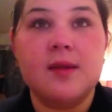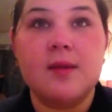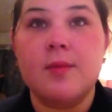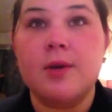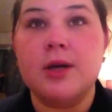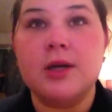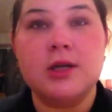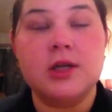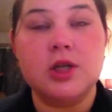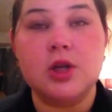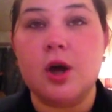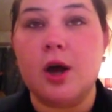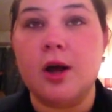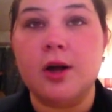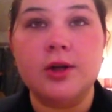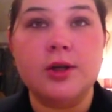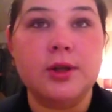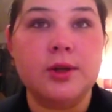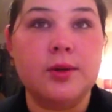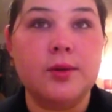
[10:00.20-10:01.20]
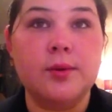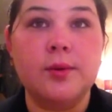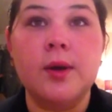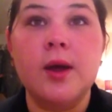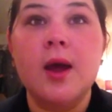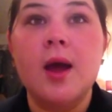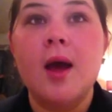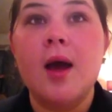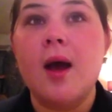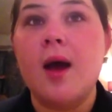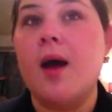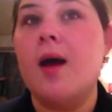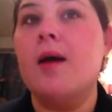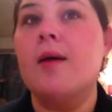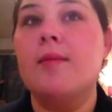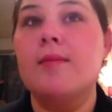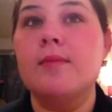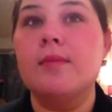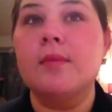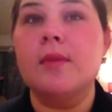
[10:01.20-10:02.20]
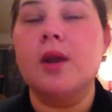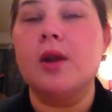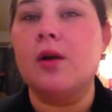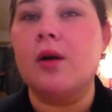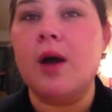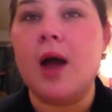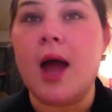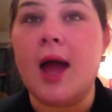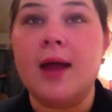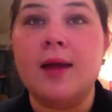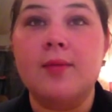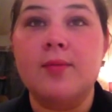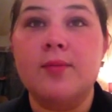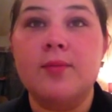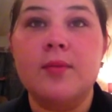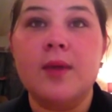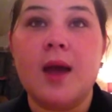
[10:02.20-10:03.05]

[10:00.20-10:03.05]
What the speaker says: somebody to talk to. You know,